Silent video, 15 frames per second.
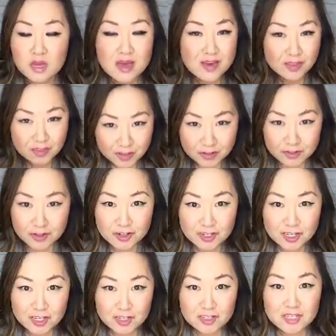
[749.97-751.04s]
then you're gonna
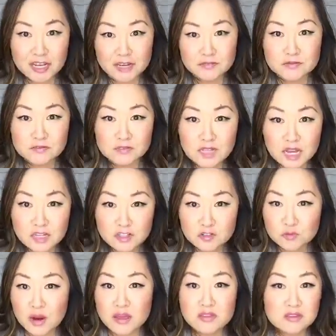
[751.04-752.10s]
get a light flush
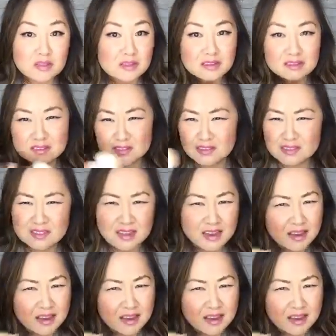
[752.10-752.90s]
rather than like this